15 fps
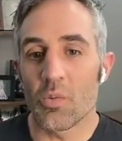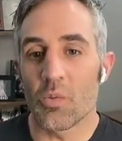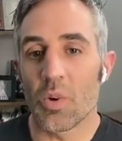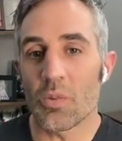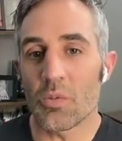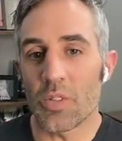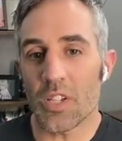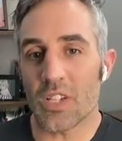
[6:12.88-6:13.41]

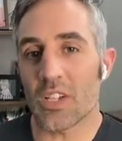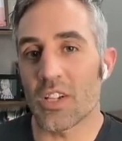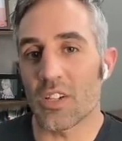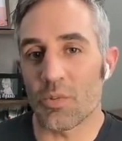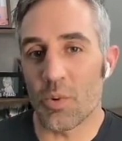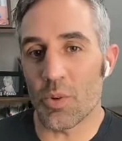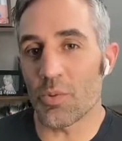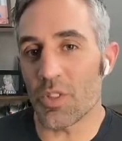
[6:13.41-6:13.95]
what would it
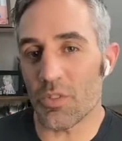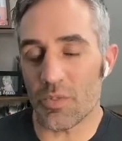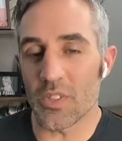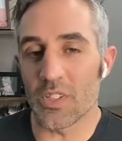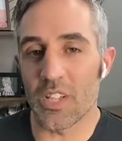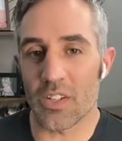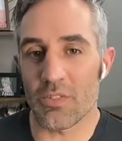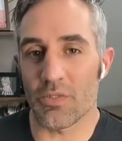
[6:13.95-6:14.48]
what would it
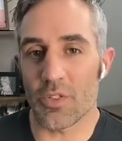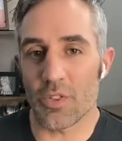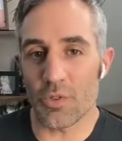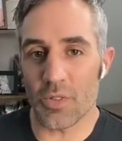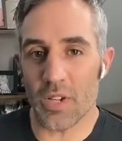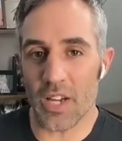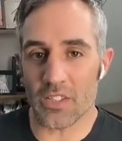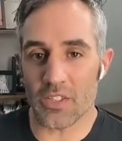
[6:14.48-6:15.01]
feel like for
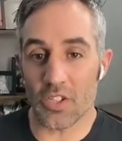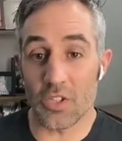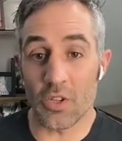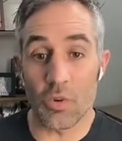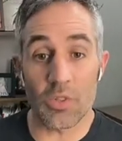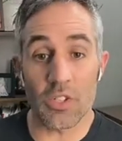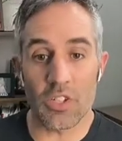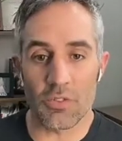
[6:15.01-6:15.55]
you guys to
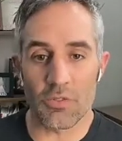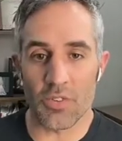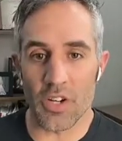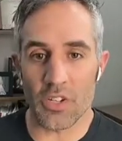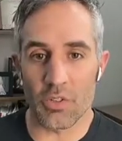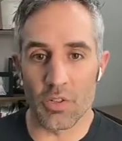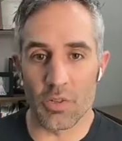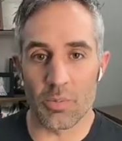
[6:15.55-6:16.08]
go to your
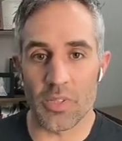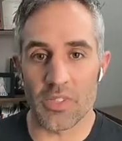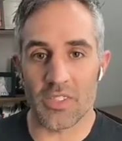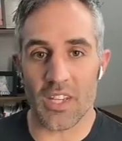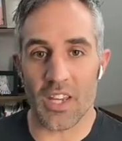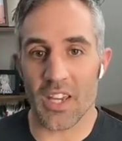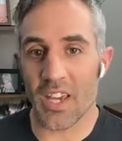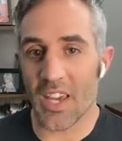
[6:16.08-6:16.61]
friend group and
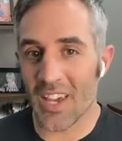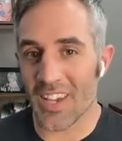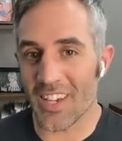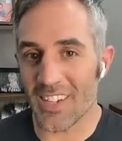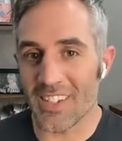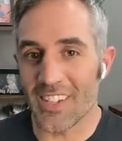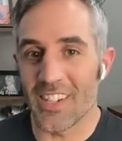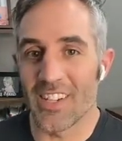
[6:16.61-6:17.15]
say,
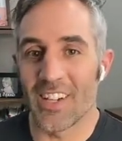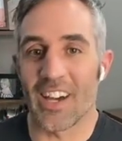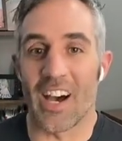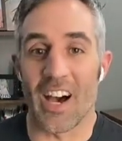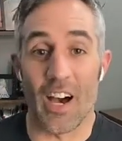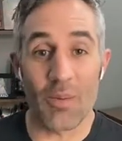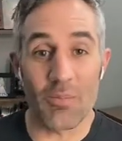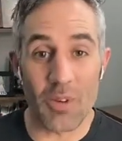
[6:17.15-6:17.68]
"Hey,
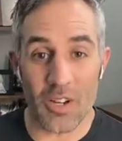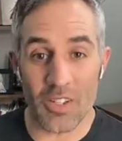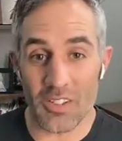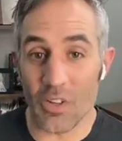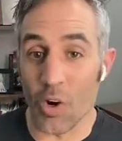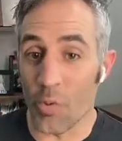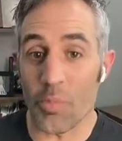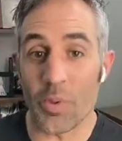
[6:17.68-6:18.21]
I'm
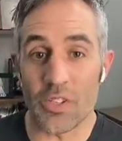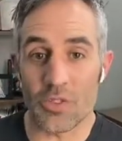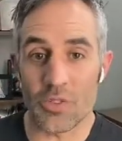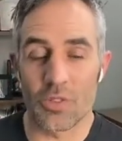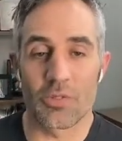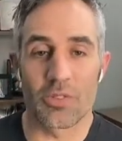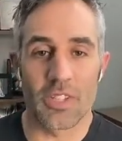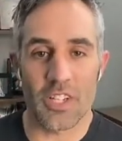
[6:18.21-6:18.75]
open
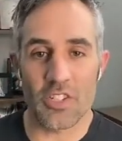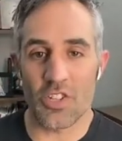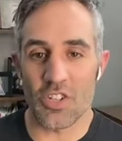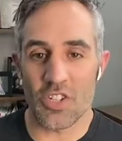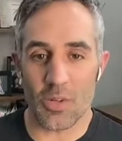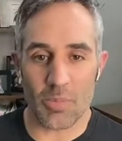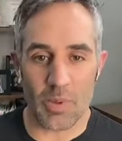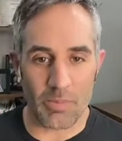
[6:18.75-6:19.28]
to a
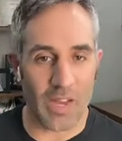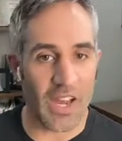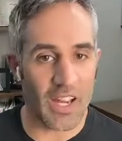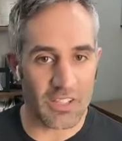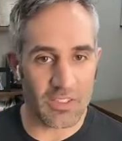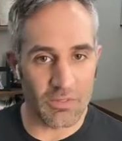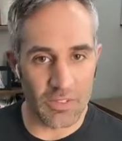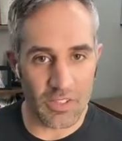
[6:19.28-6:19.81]
relationship. I'm
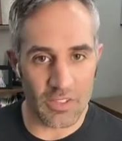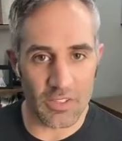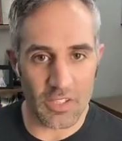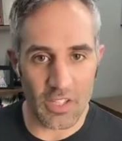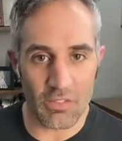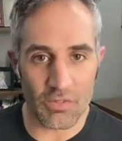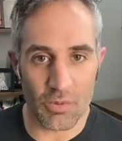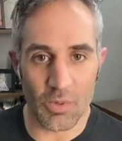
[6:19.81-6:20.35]
actively
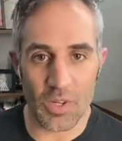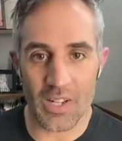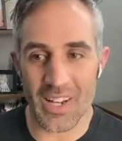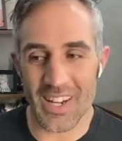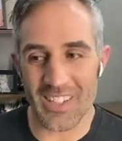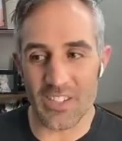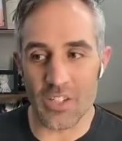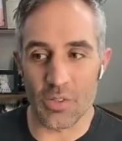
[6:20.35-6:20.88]
looking for one.
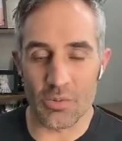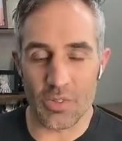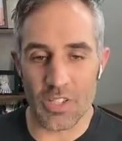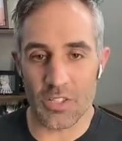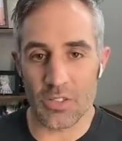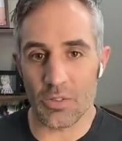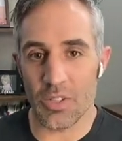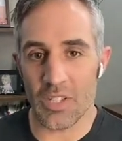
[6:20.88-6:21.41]
I don't
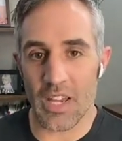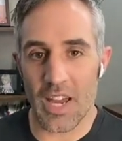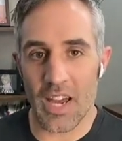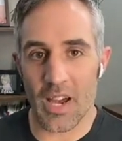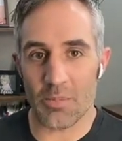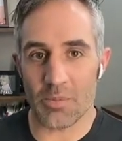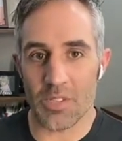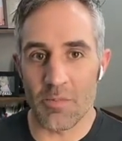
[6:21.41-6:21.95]
want to do the
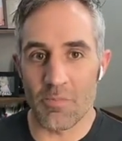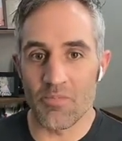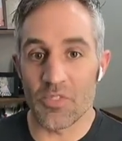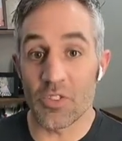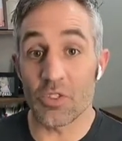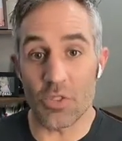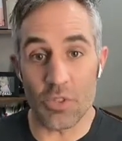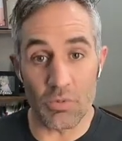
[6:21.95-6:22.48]
apps.
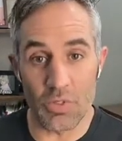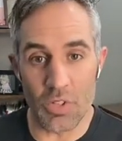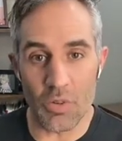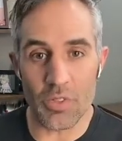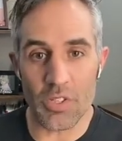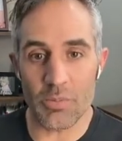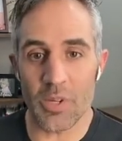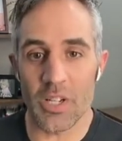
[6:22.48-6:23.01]
Do you
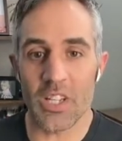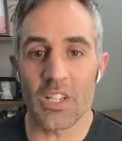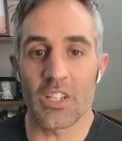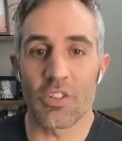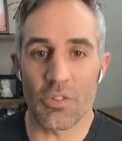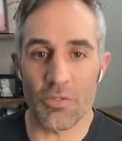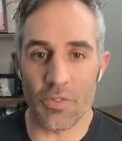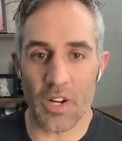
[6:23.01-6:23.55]
know anybody
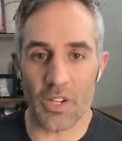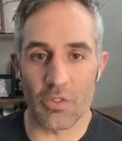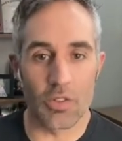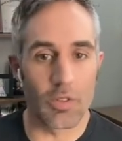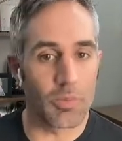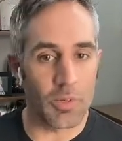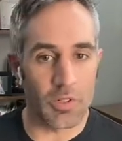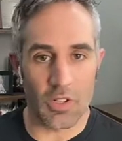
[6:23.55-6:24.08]
in your friend
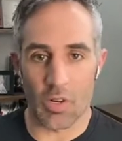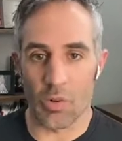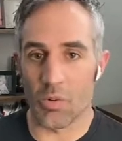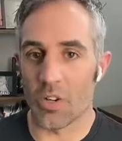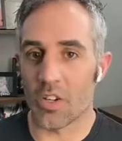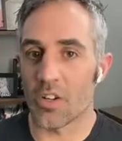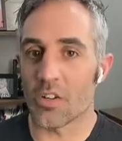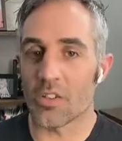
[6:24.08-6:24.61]
group or
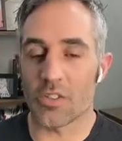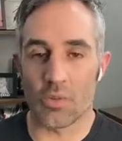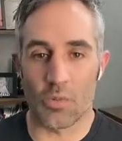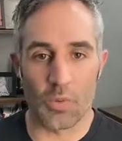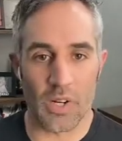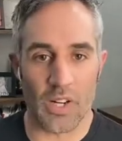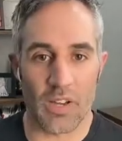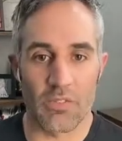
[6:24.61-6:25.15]
coworkers or
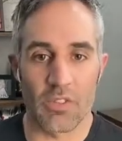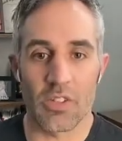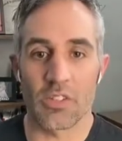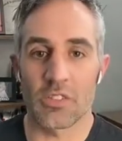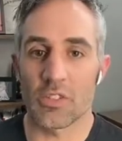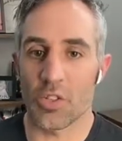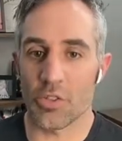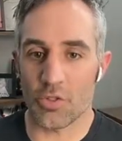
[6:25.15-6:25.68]

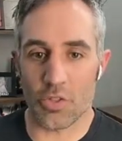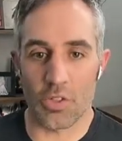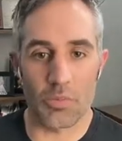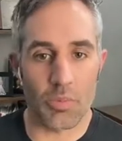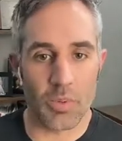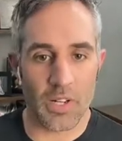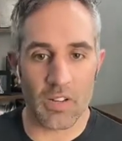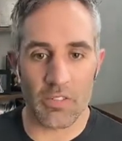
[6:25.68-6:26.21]
whatever, church
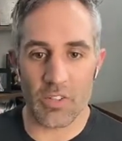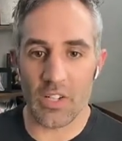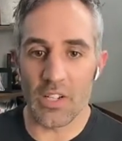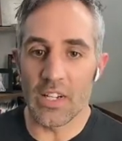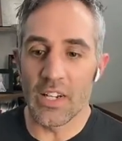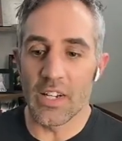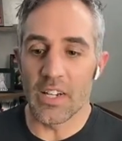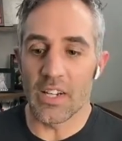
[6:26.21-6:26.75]
group,
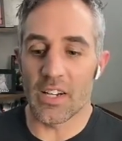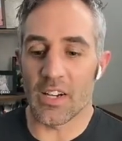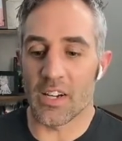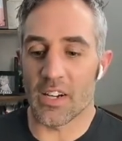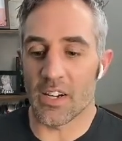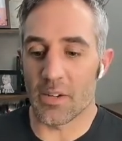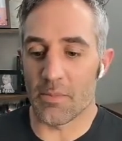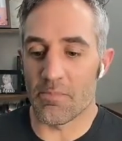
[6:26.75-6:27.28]
whatever,
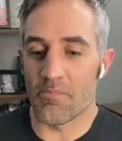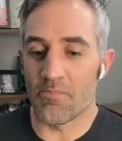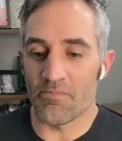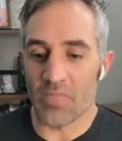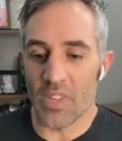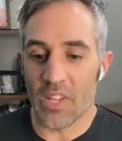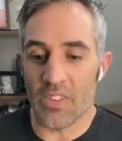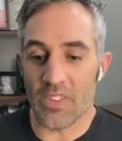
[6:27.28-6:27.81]
um,
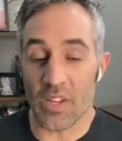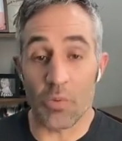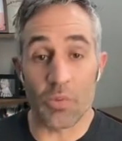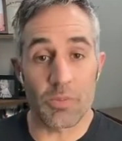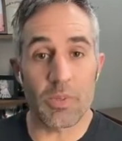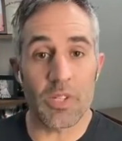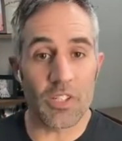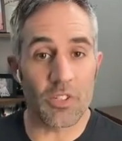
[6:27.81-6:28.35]
that
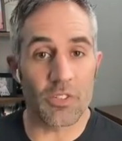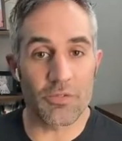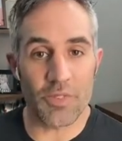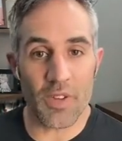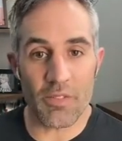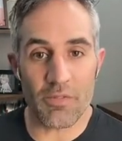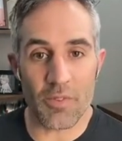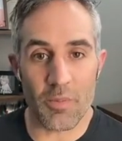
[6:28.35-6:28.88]
would be a good
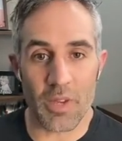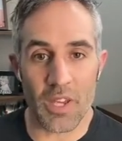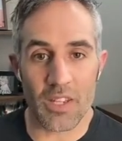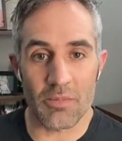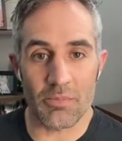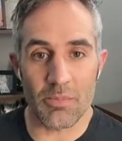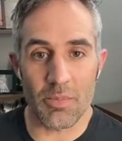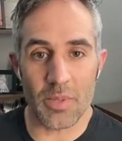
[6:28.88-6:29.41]
fit for
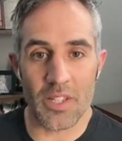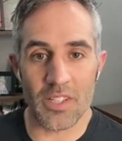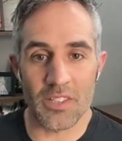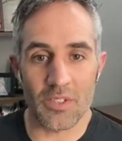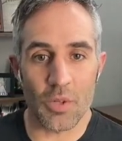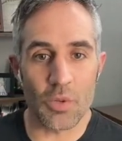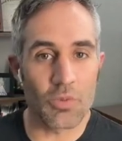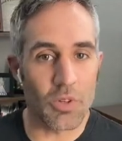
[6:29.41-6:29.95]
me?
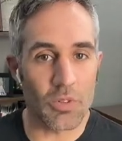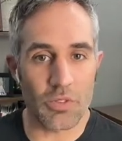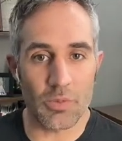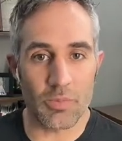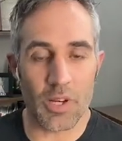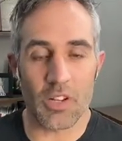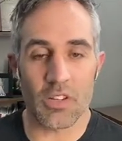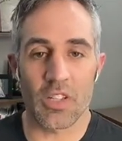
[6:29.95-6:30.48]
Because who knows
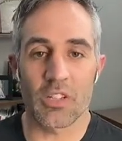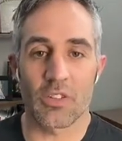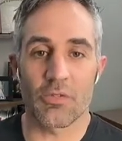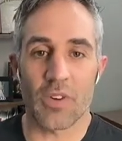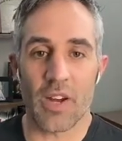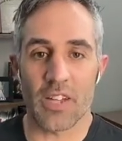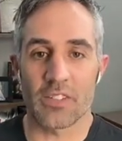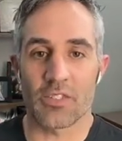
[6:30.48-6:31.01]
you better than your
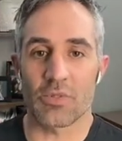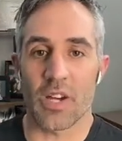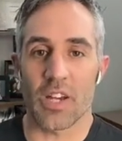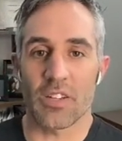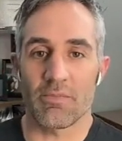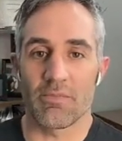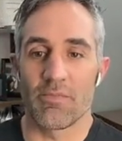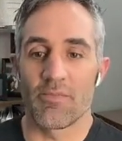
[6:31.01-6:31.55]
friends,
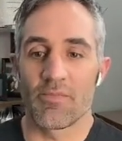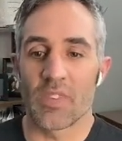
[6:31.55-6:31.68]
right?